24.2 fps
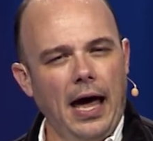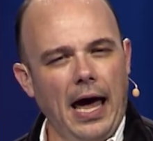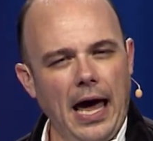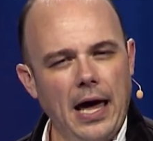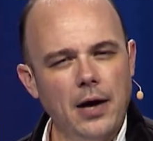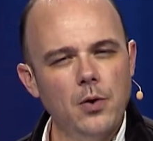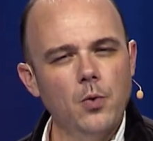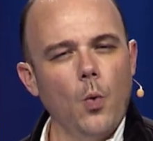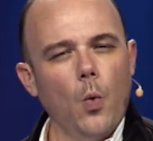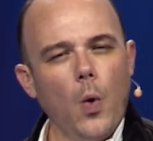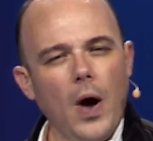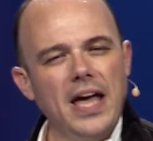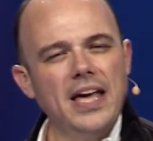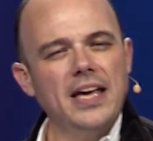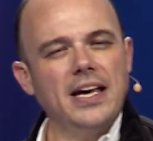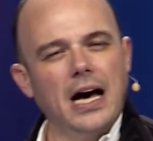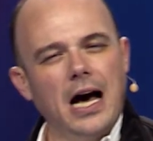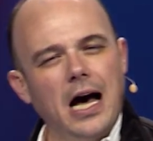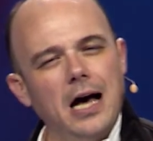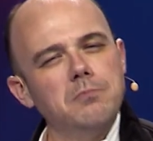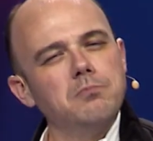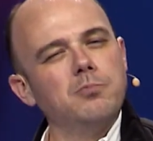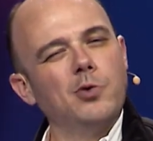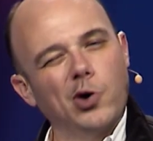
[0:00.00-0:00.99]
and wake
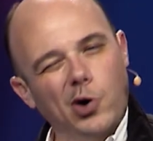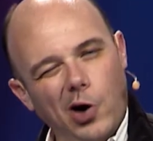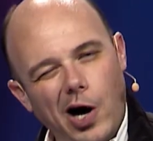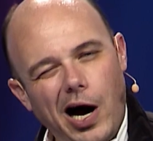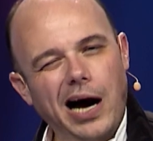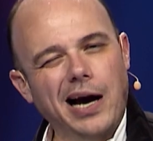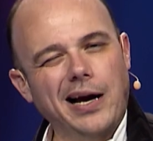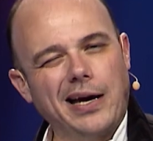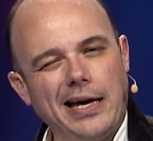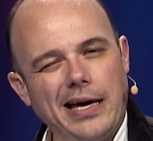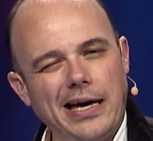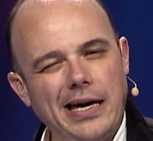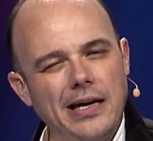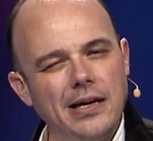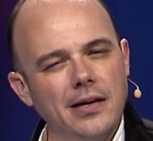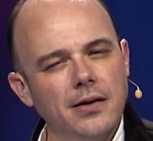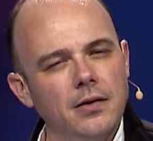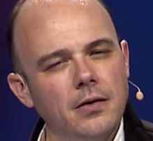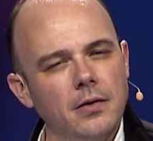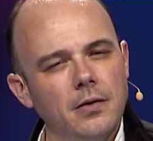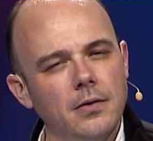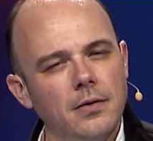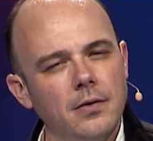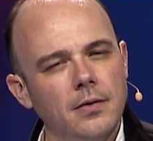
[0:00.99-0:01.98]
up groggy.
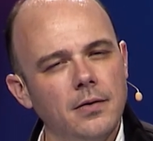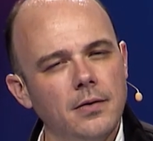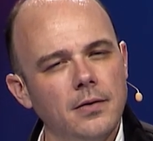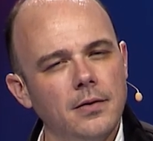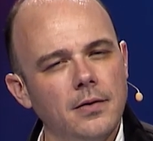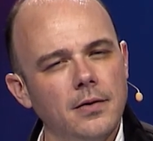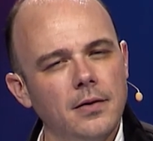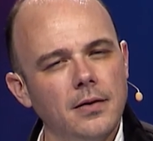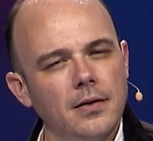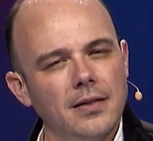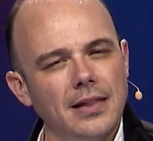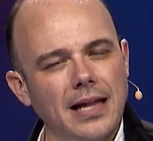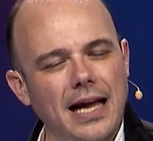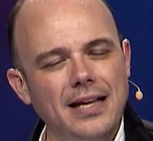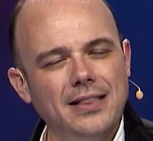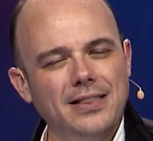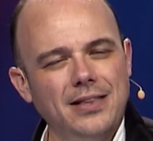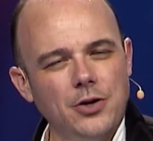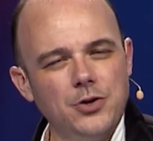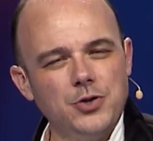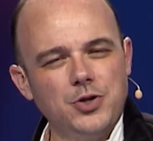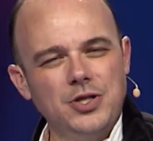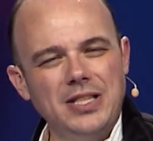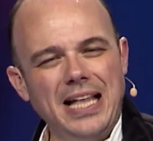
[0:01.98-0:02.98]

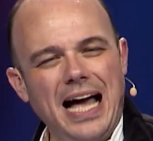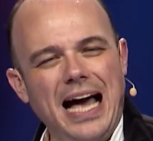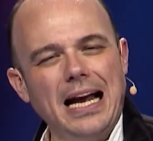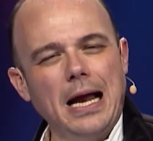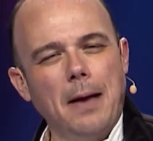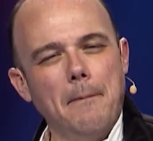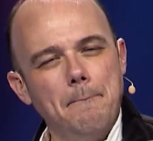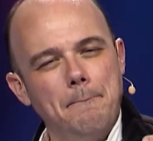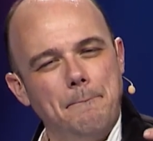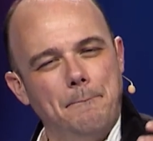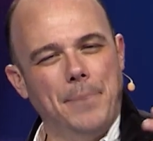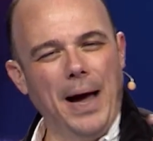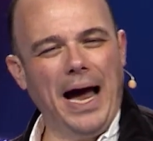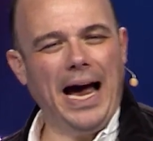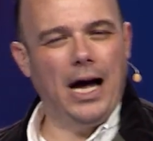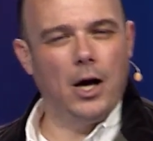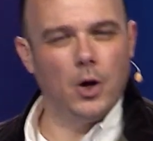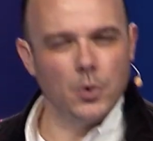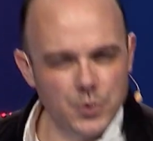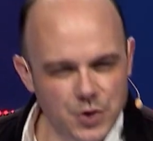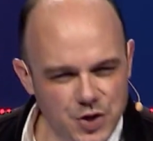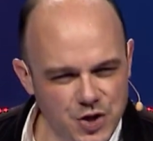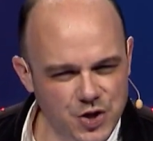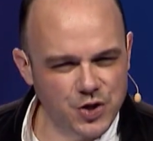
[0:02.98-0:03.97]
Like there's not a
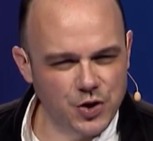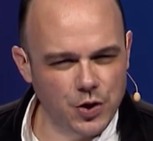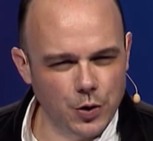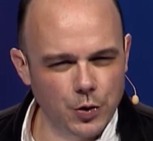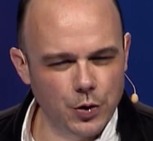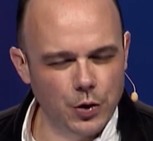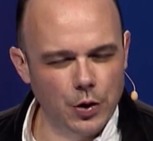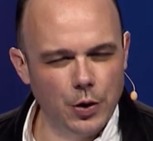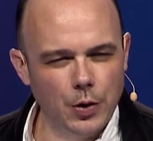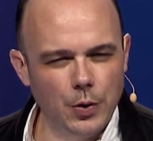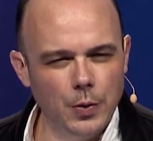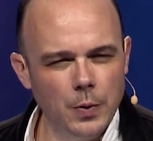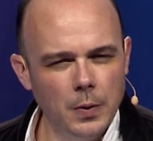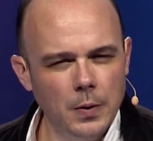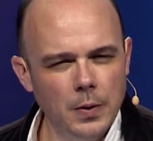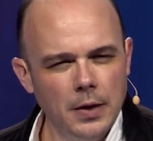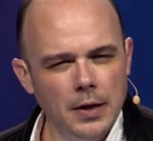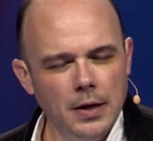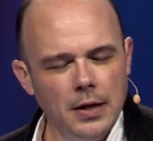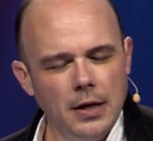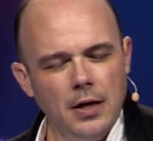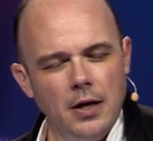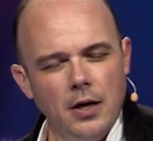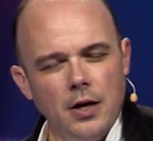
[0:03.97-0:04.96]
bounce to you.
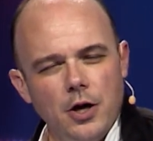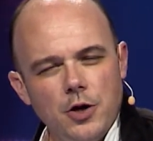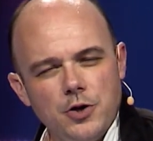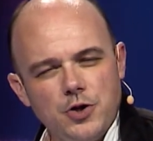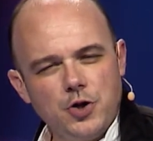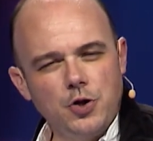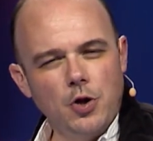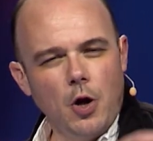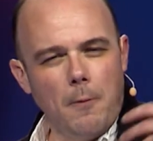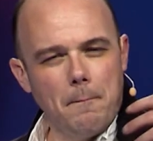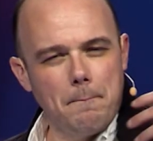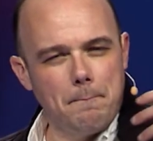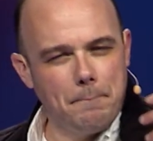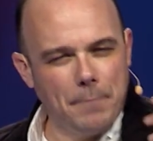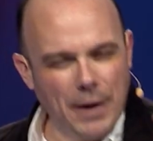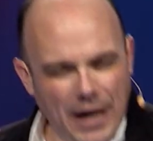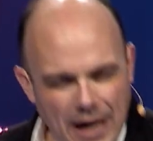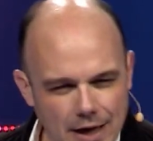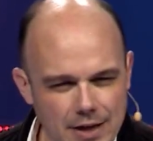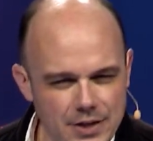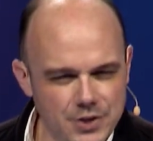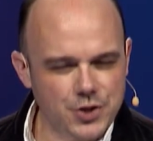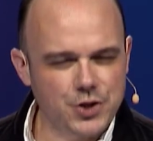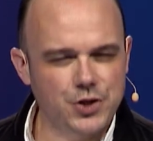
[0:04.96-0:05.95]
There's no
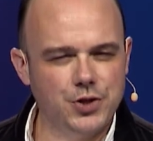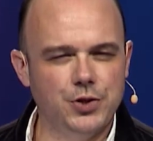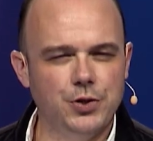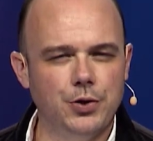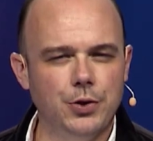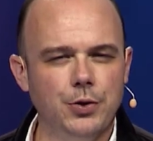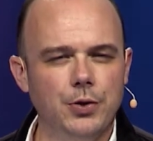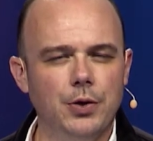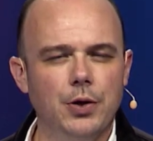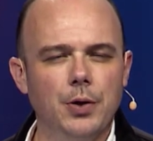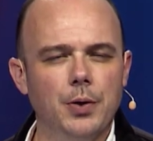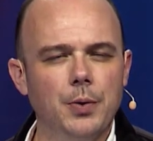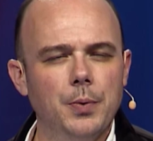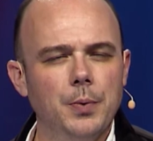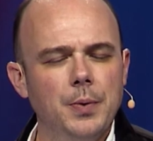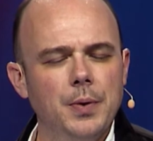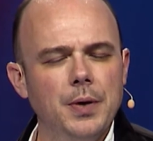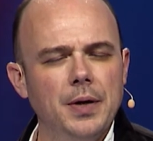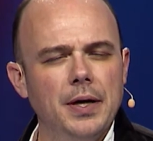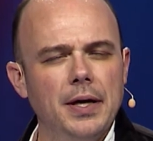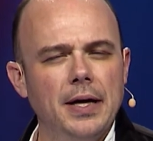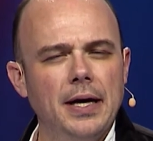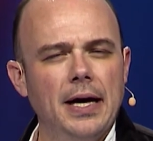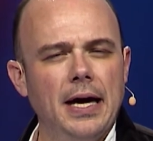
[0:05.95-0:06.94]
punch to you.
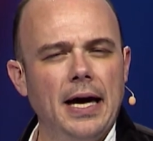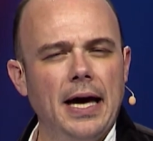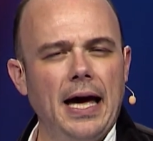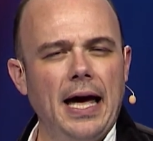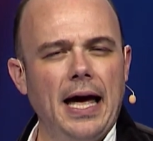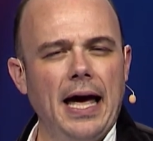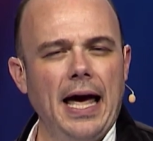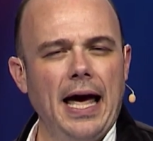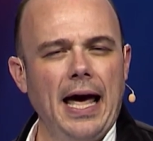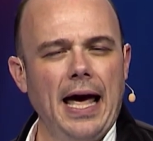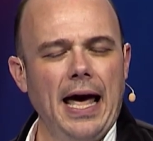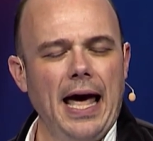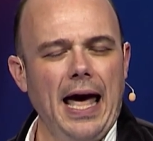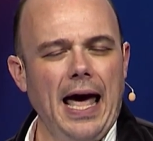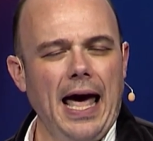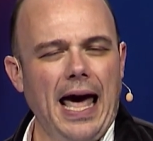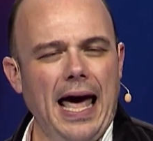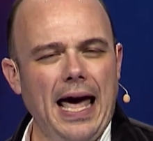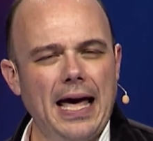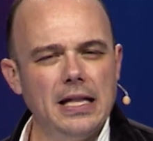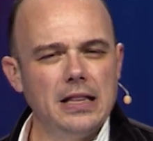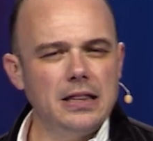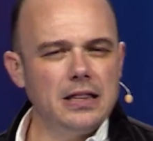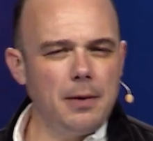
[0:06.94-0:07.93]

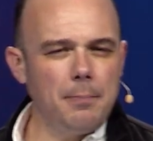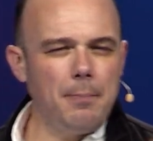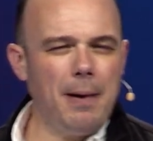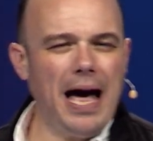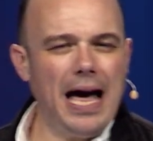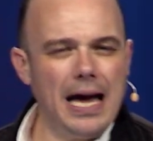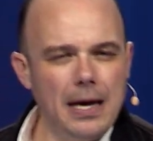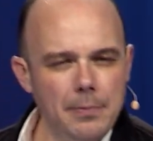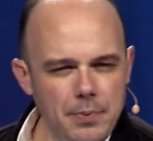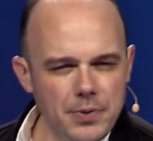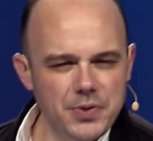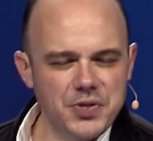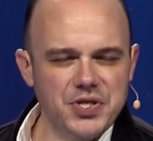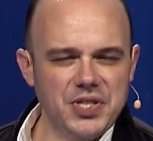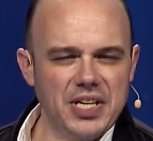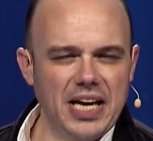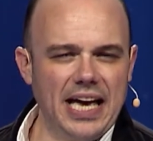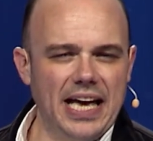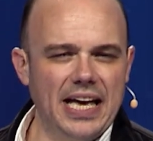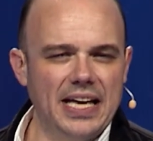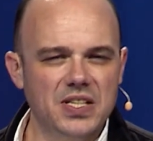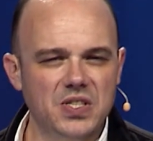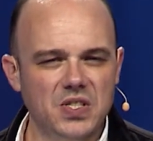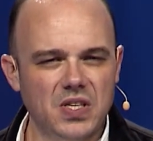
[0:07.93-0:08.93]
And the Bible
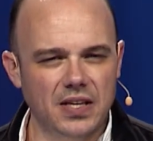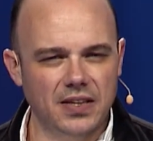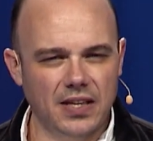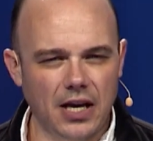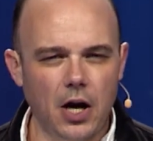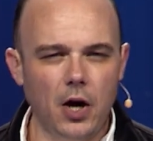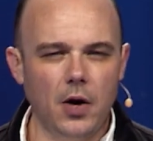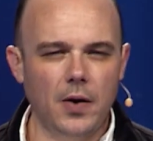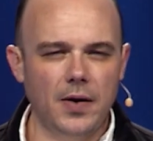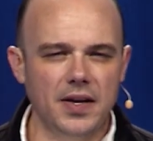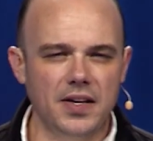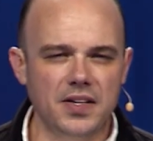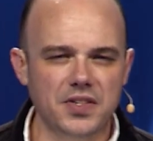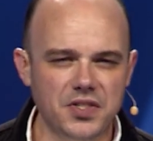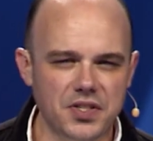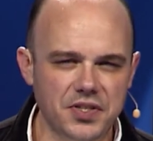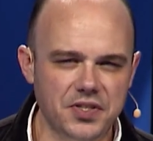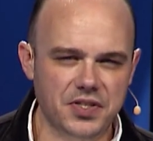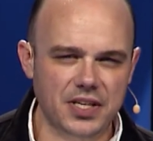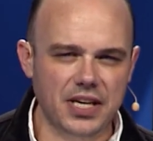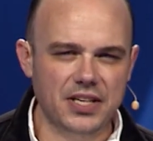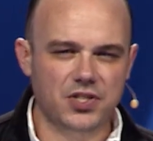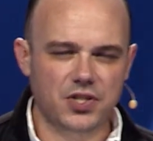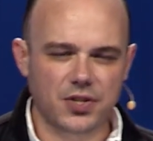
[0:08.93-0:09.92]
says that there
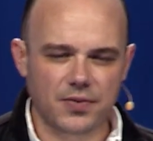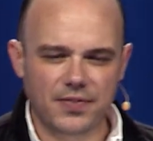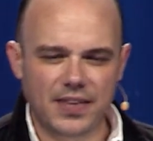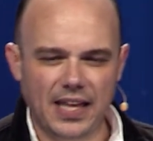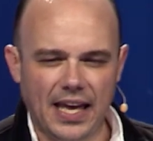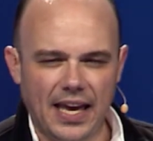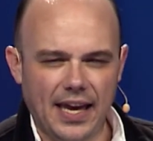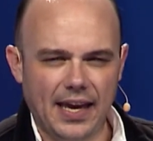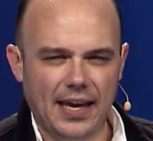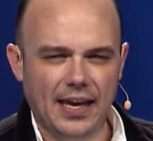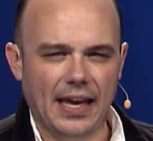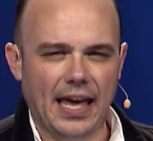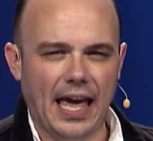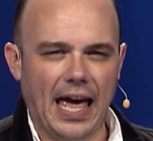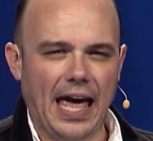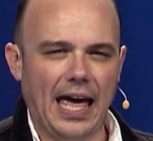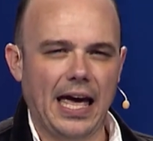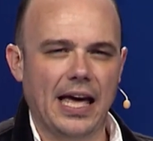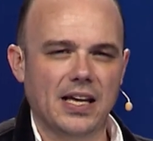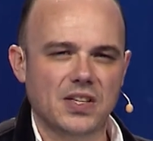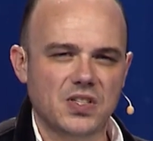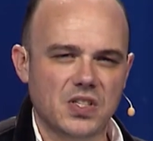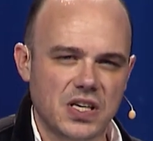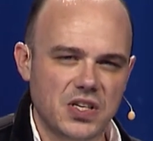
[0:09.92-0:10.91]
is such a thing
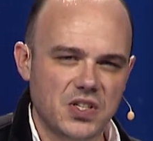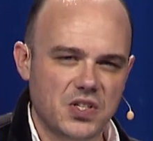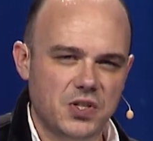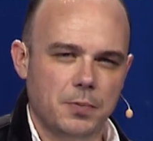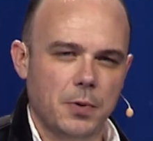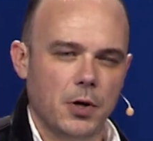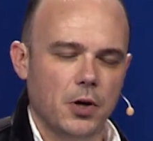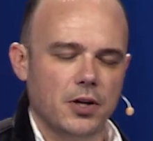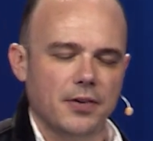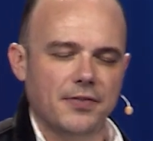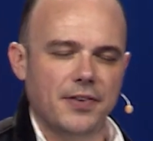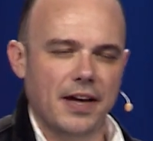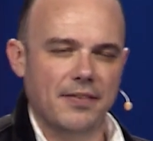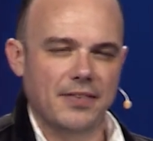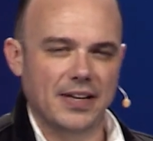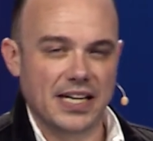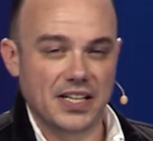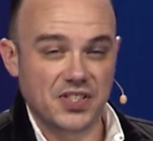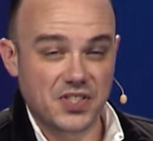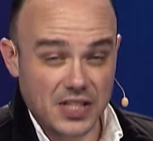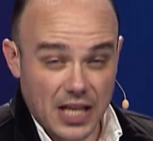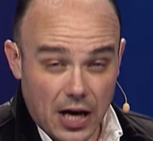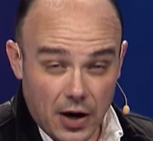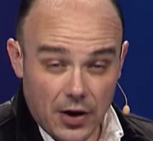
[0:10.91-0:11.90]
as a spirit of
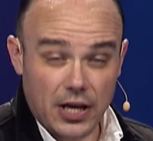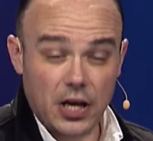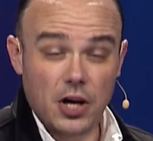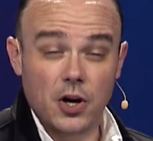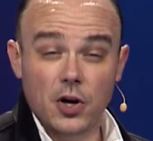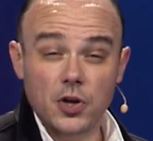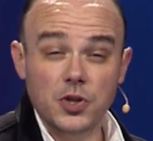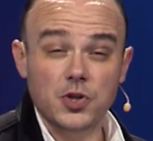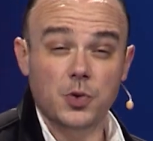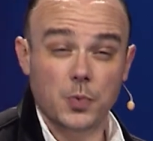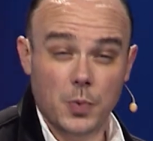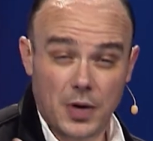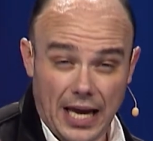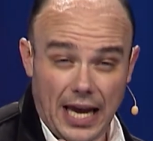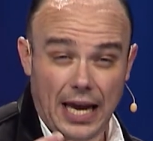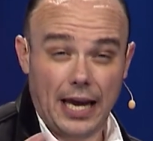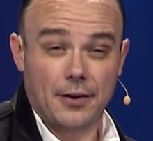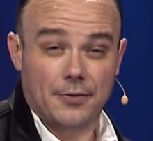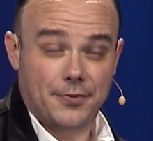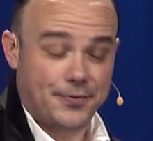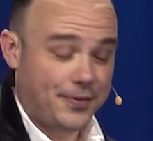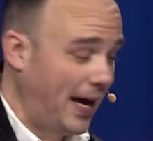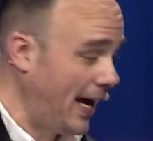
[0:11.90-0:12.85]
heaviness. Now, here's what I have